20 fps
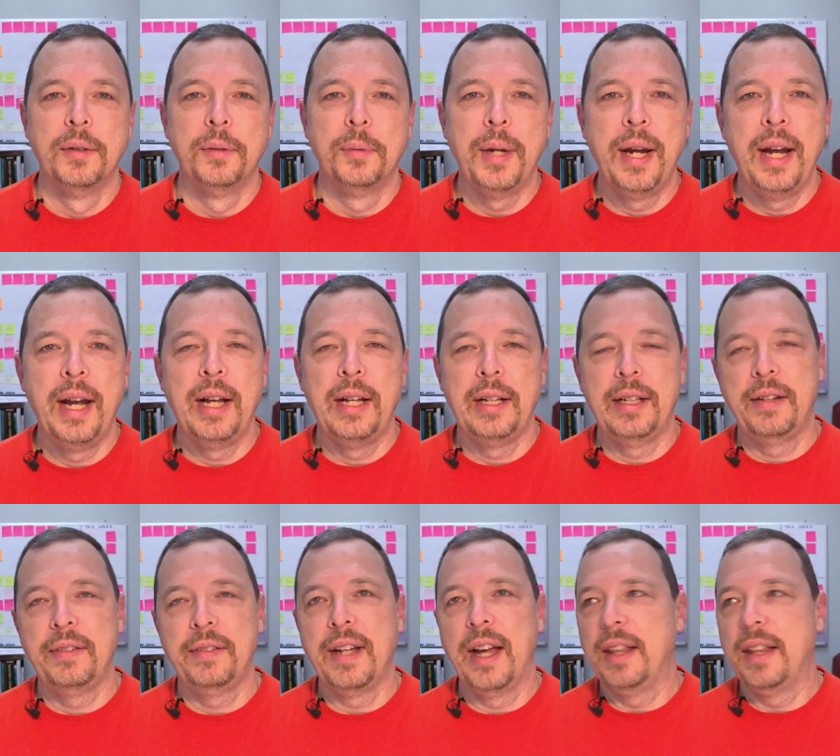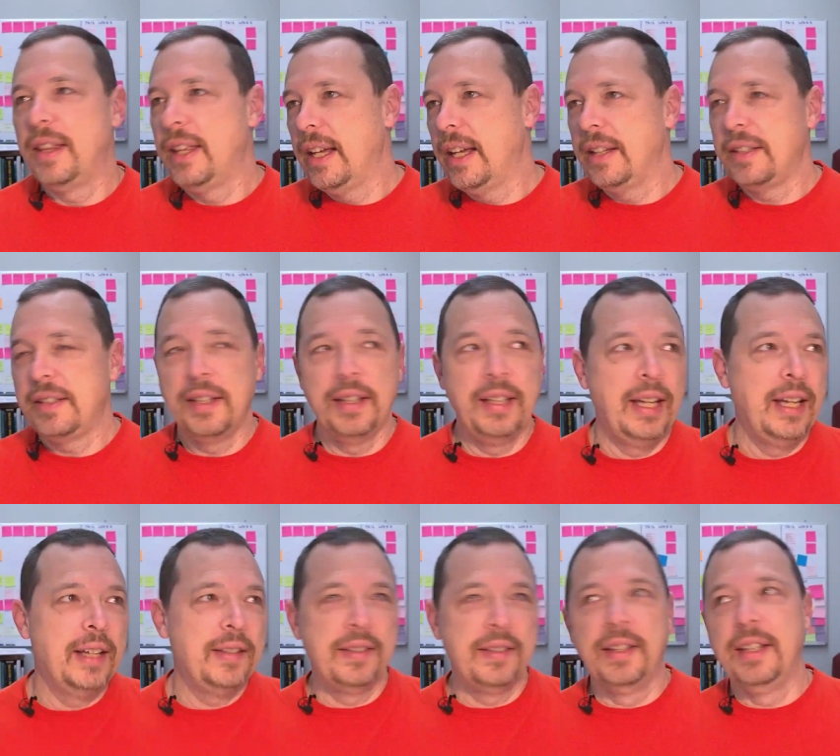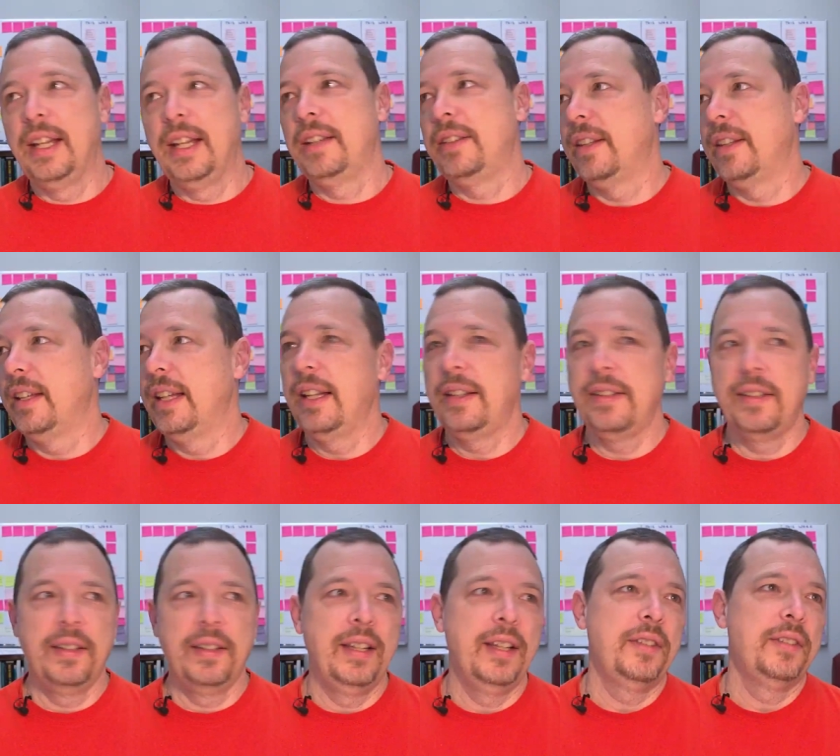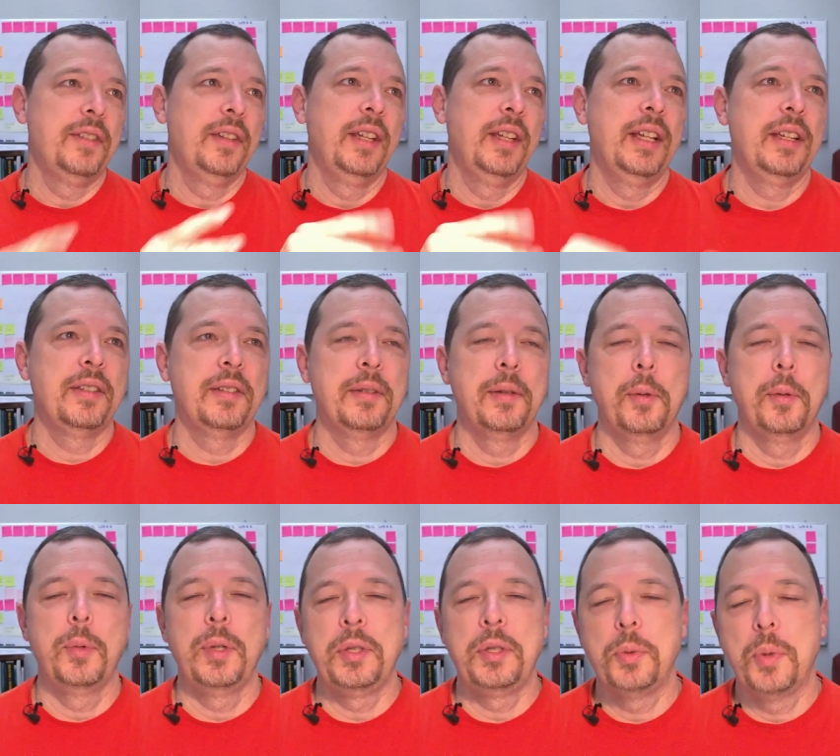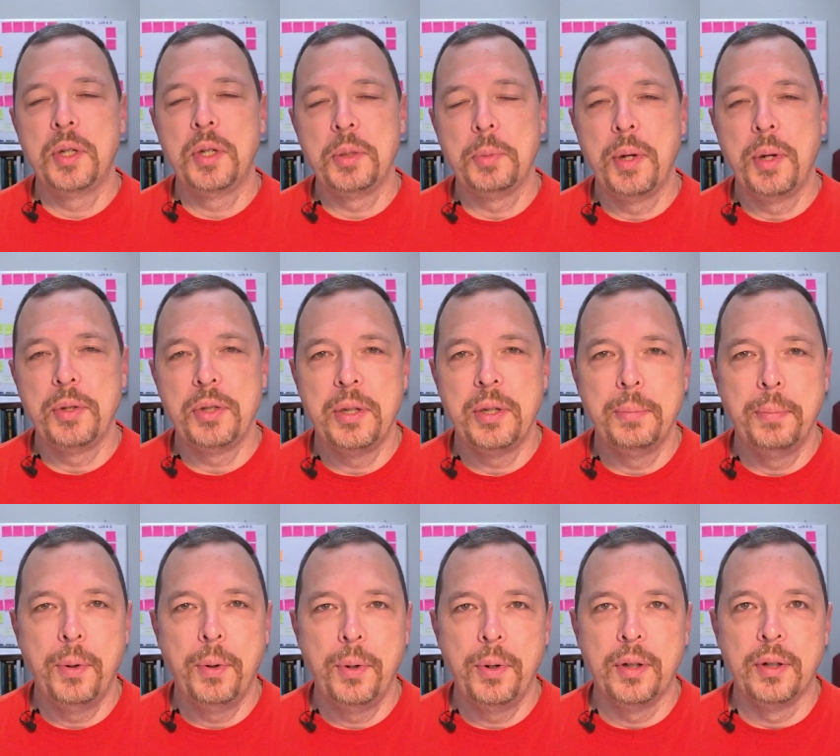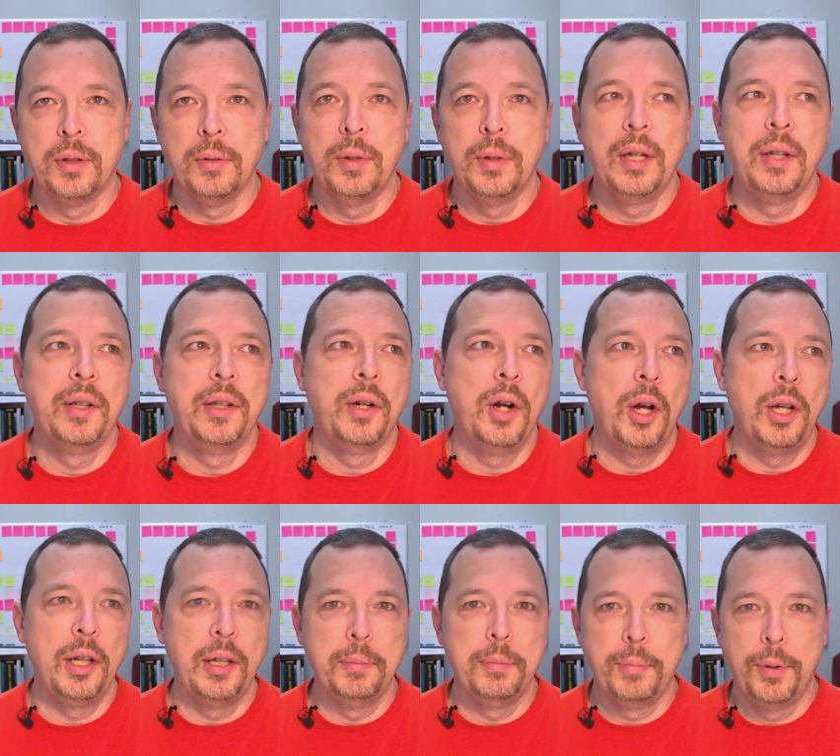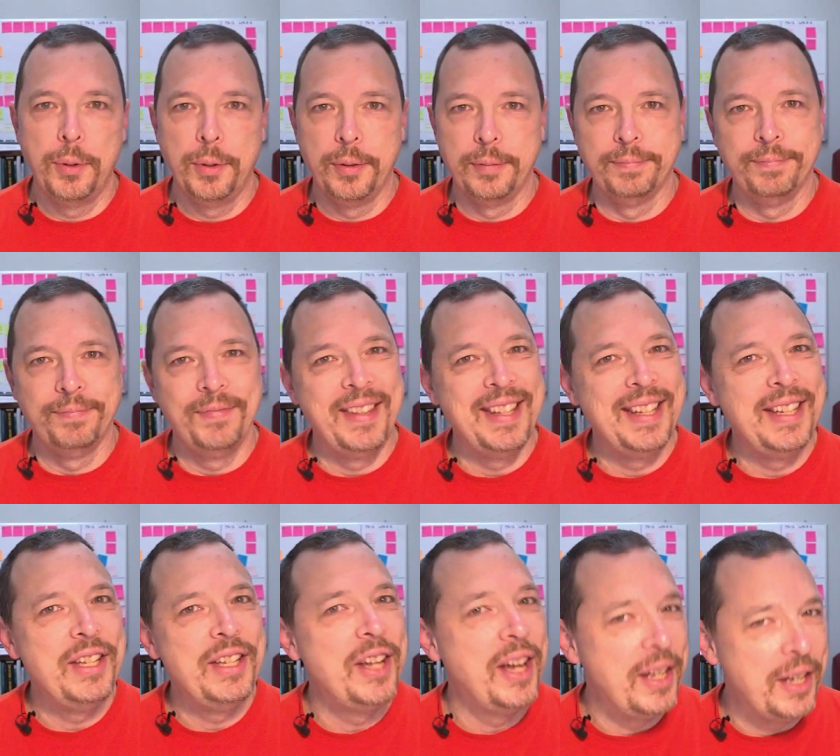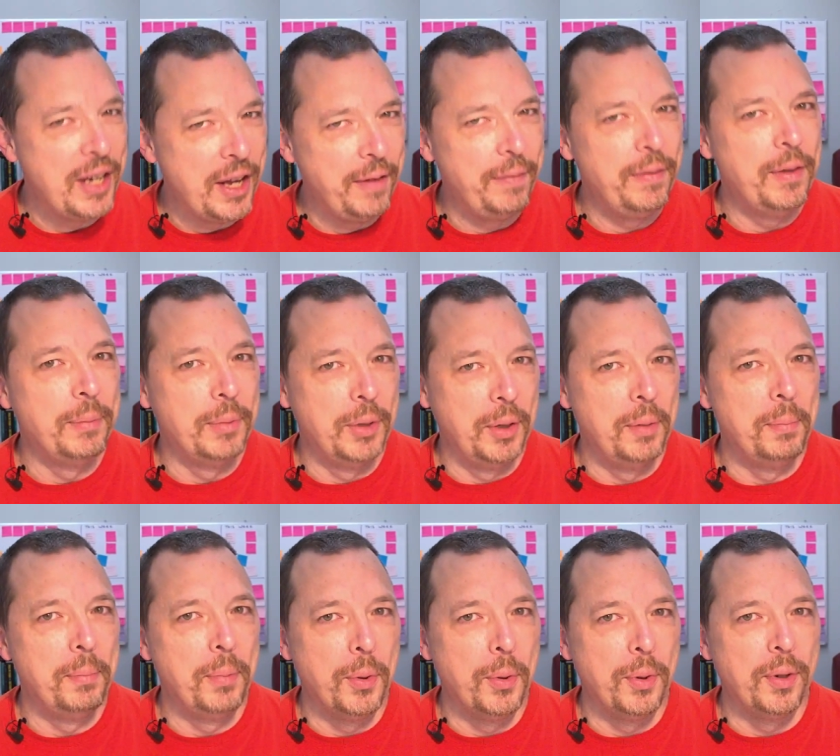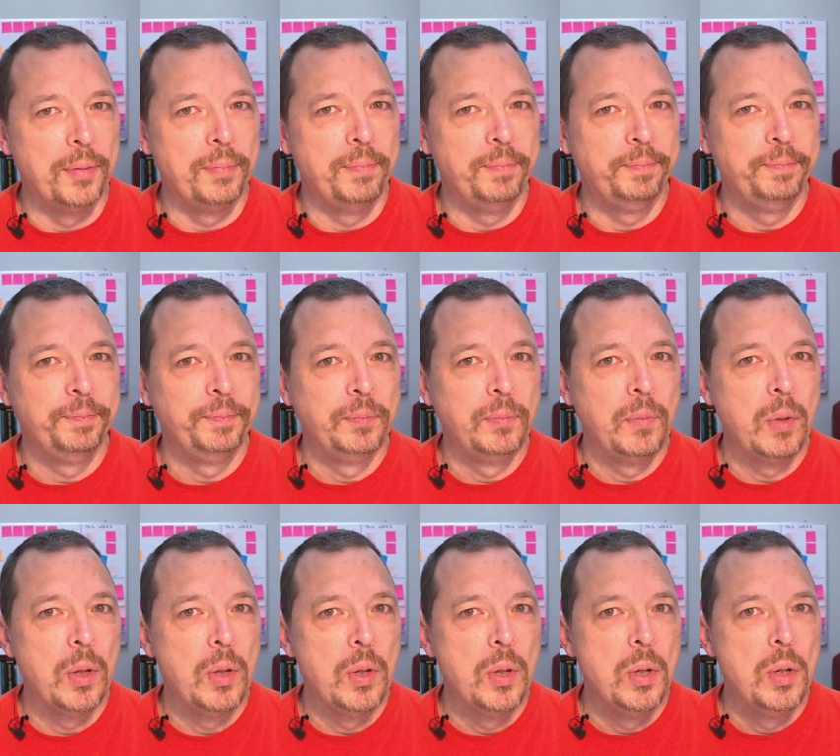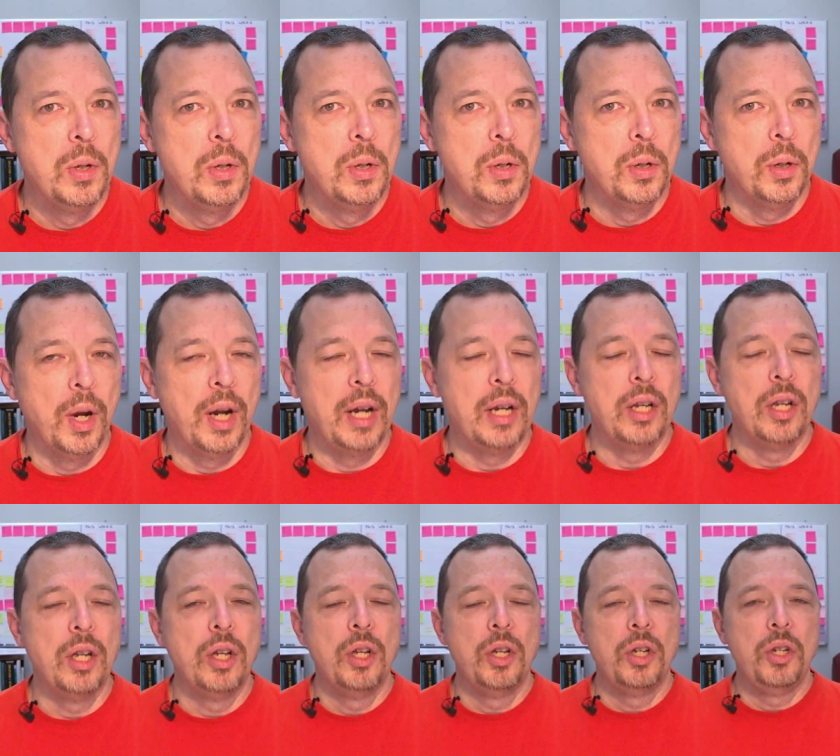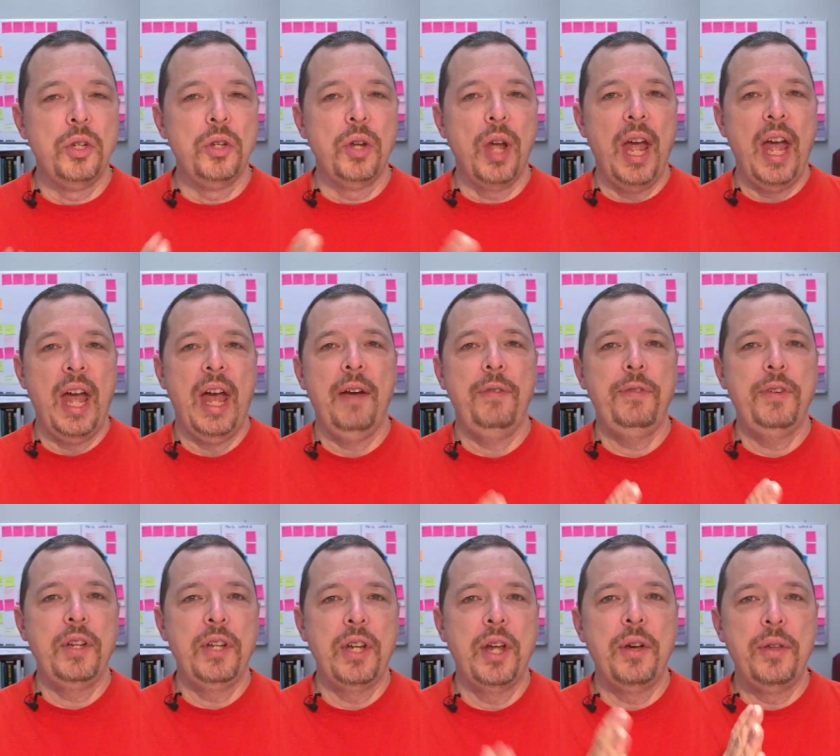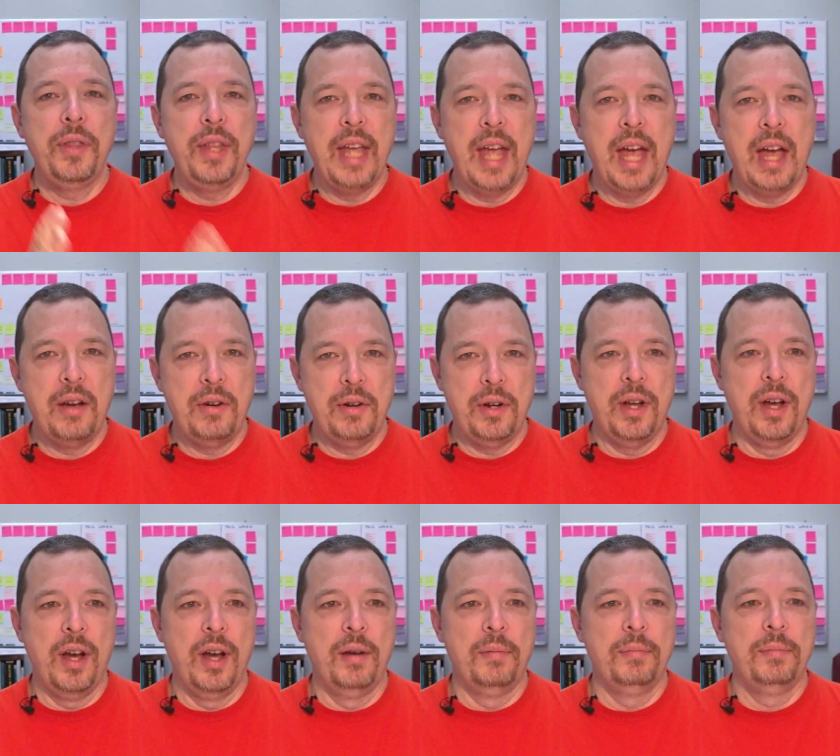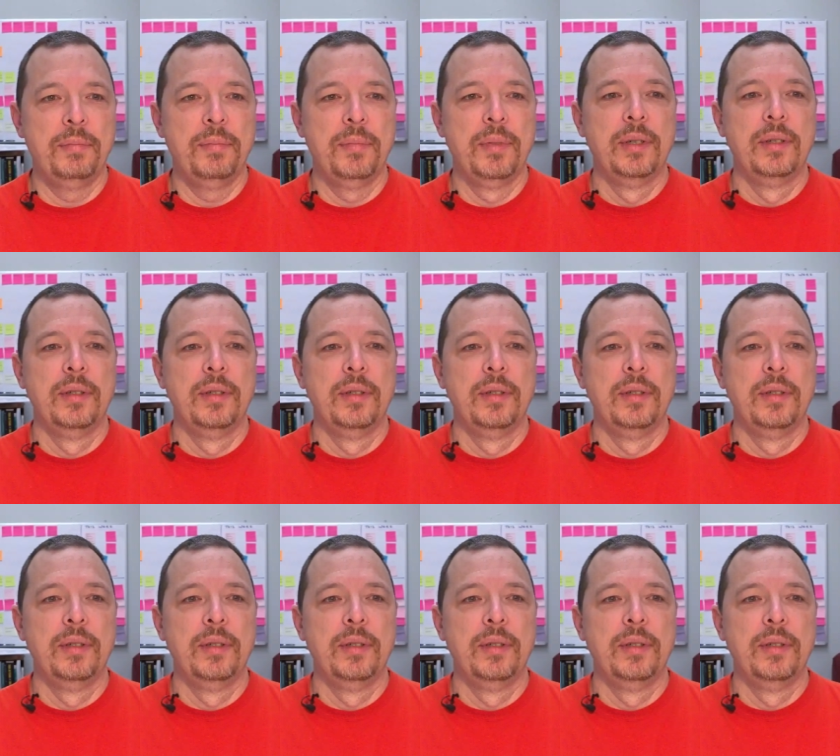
Well, I've got this and this and this and this and this and this. And well, which one's most important? Well, they're all important. Then none of them are important. Right? You have to know the outcome